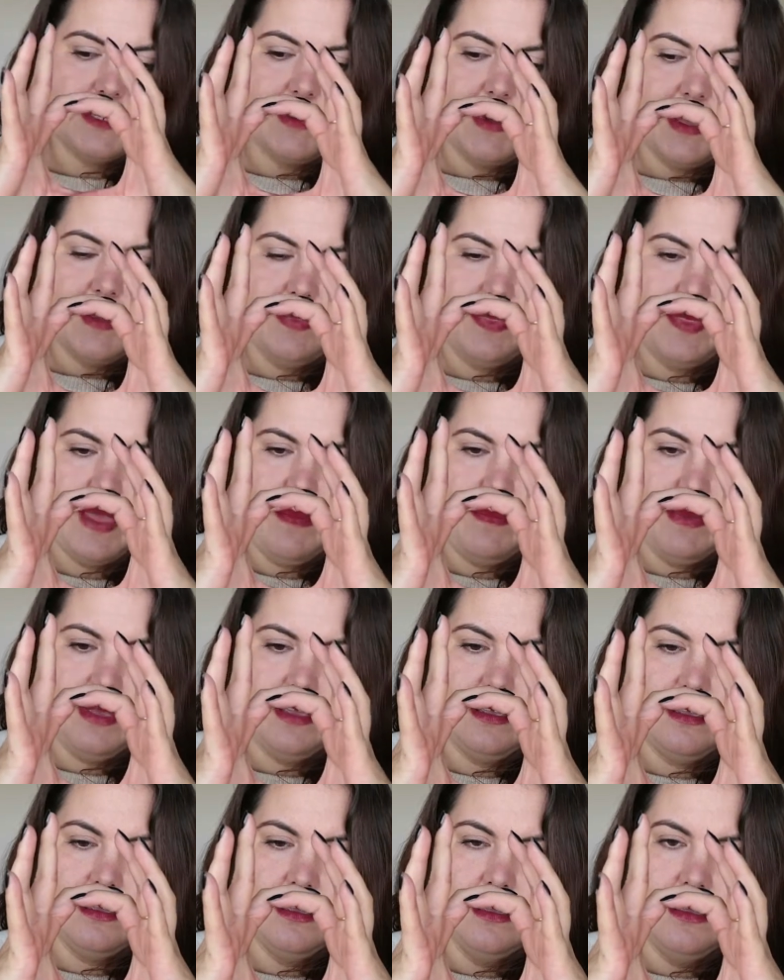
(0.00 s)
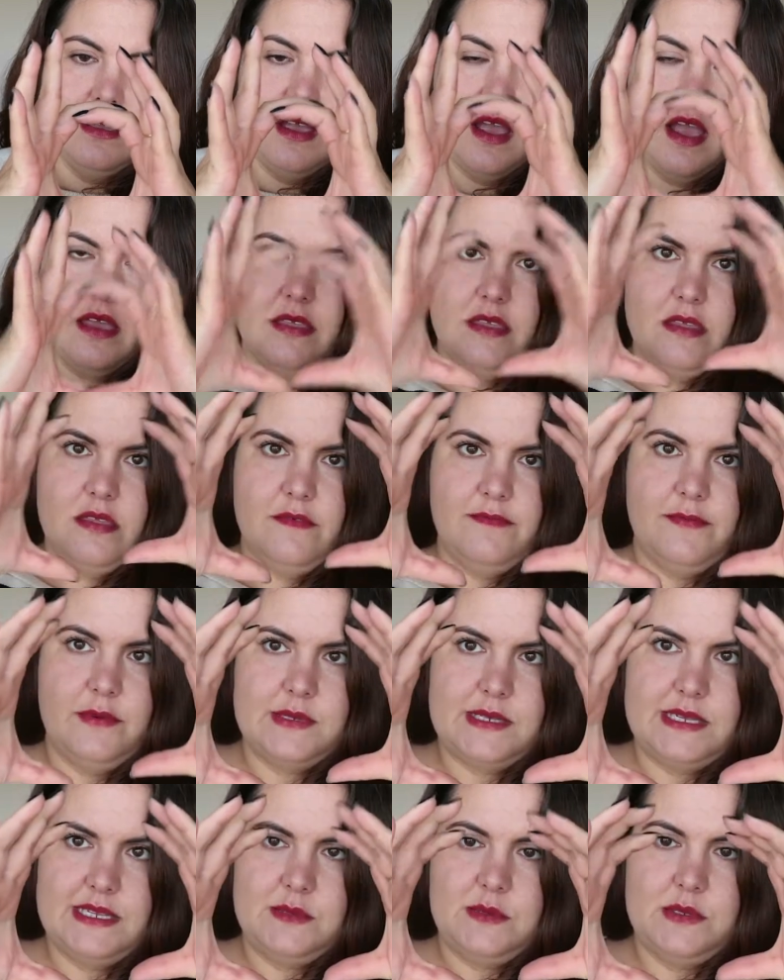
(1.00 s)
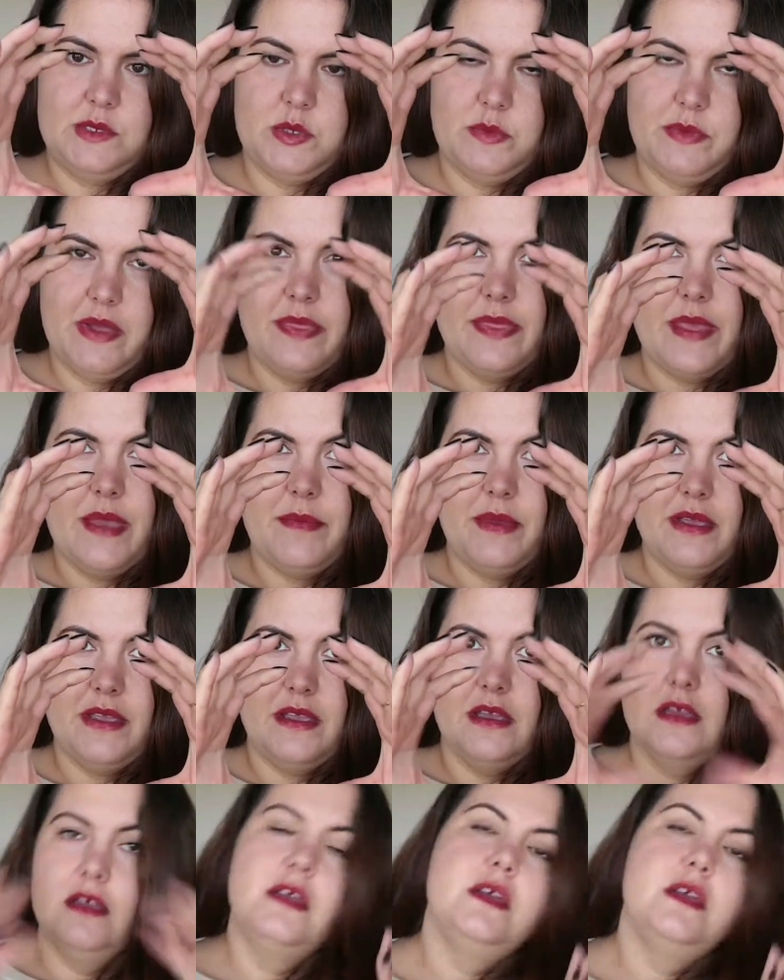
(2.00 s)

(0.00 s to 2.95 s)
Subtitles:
are about that big and then the full size ones are about that big.